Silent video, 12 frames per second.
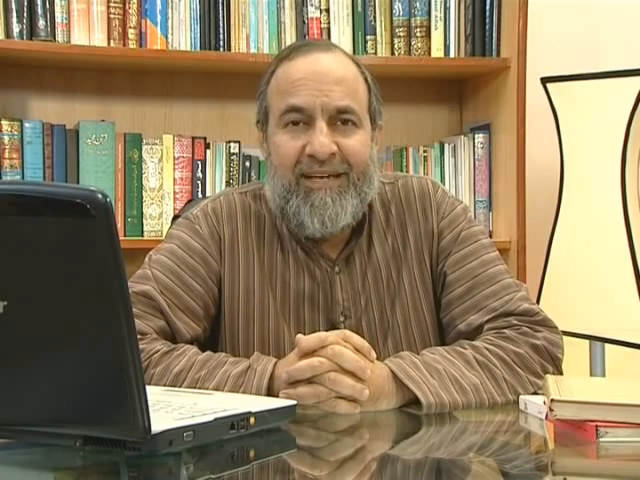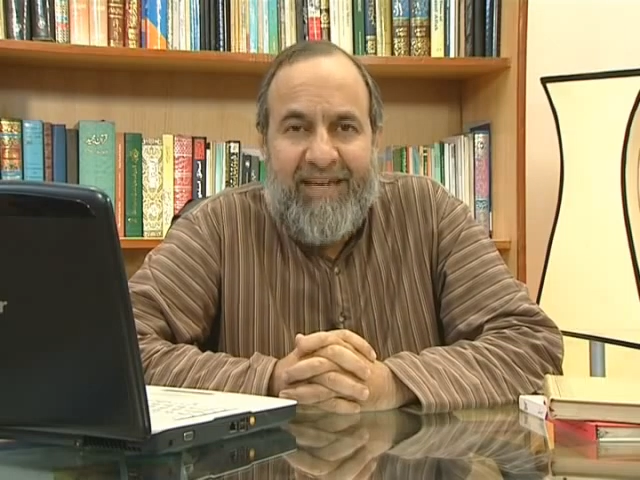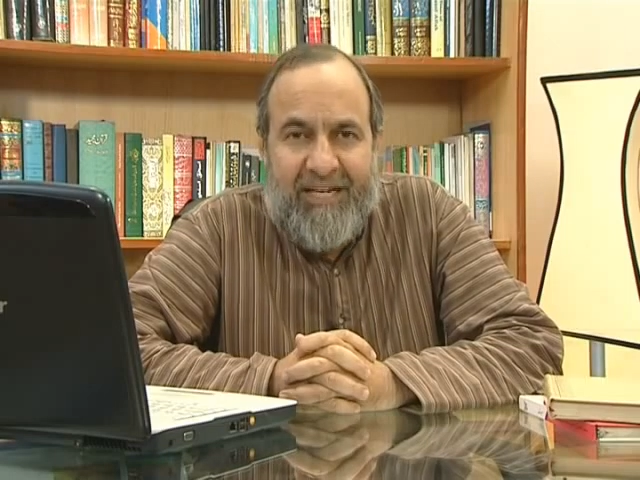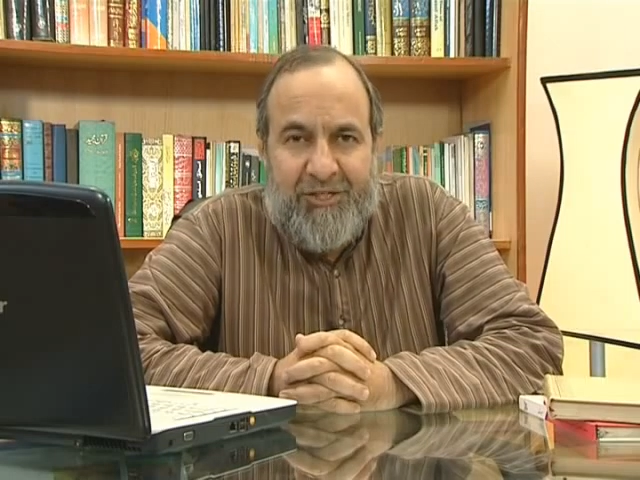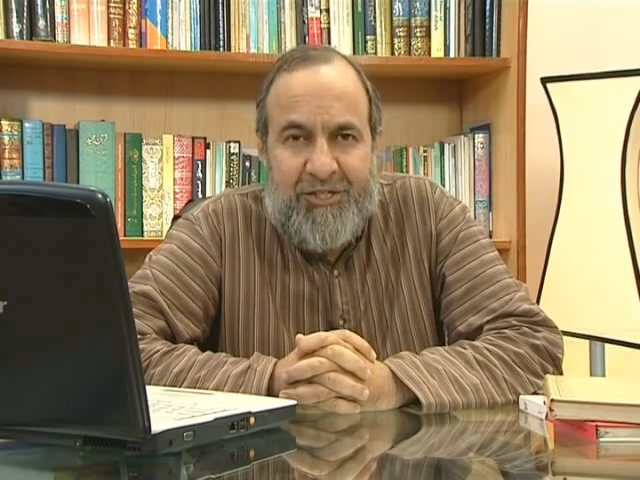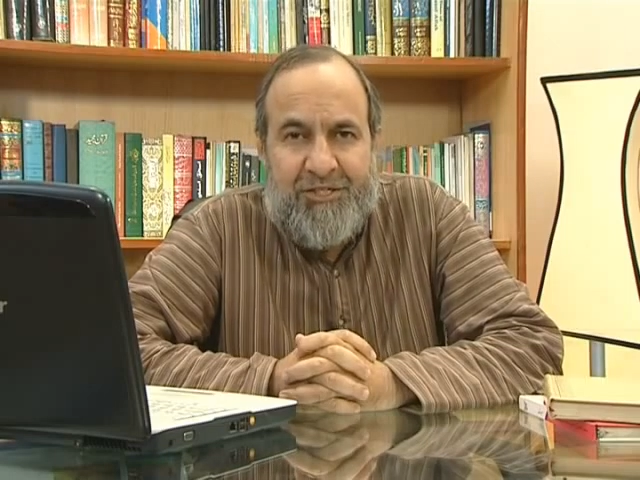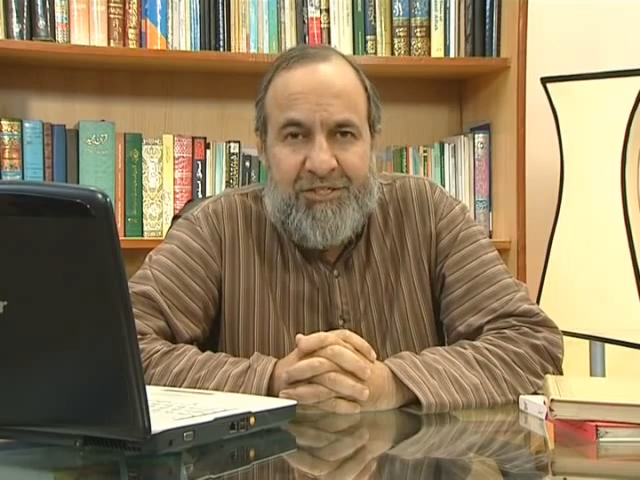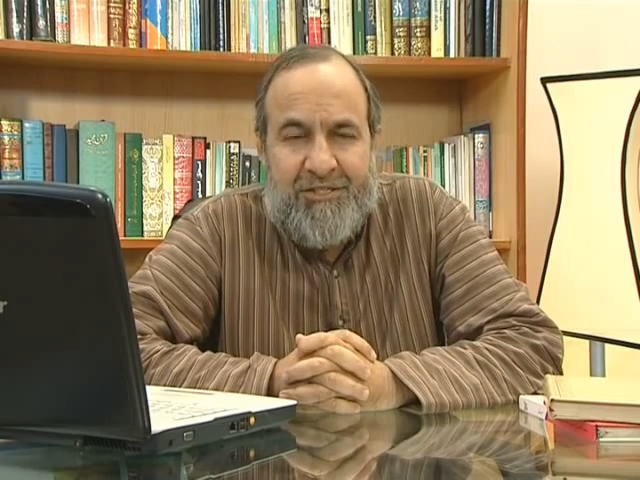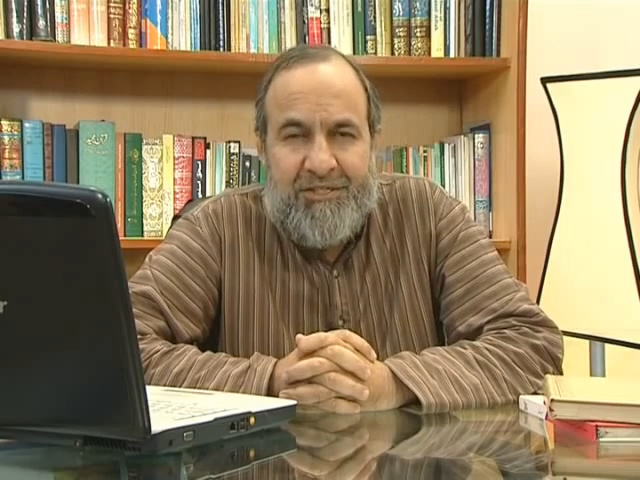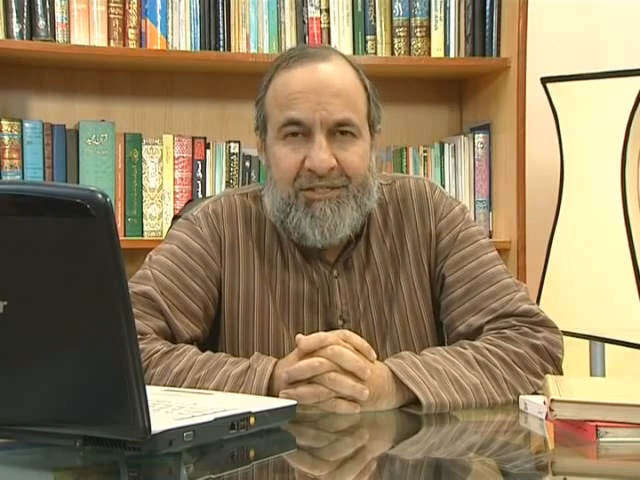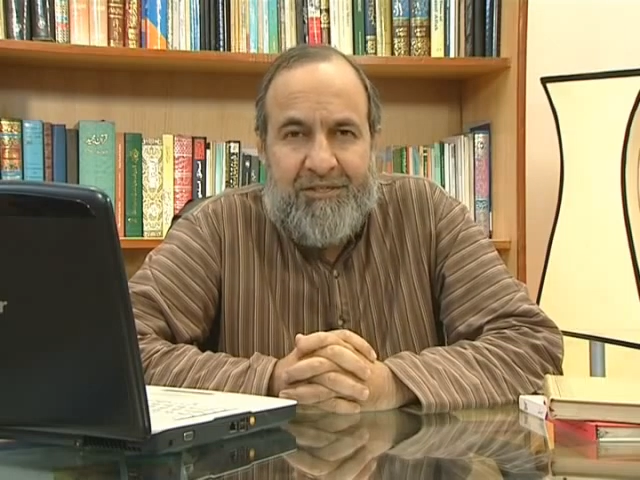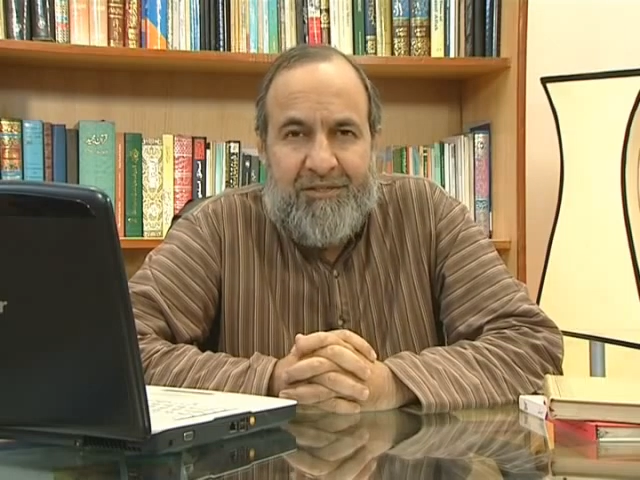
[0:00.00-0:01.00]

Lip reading: catch us